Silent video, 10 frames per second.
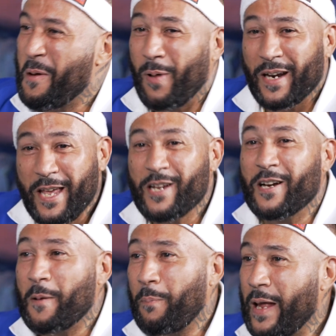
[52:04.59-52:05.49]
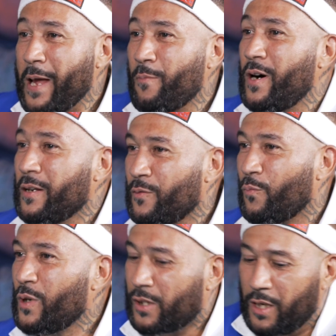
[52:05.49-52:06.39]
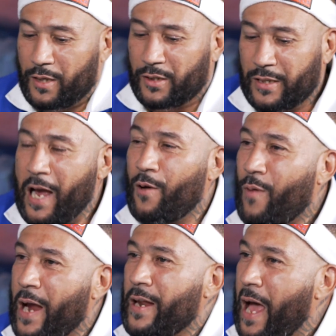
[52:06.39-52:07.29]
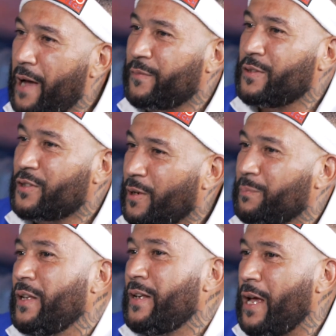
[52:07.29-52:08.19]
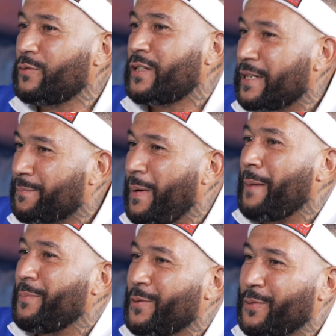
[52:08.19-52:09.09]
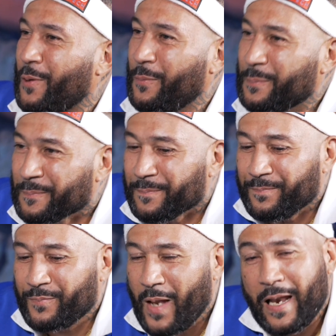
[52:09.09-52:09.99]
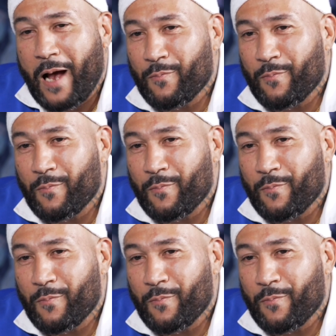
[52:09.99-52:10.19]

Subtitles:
but he gonna play what's gonna sound right after something else that's popping, you know? And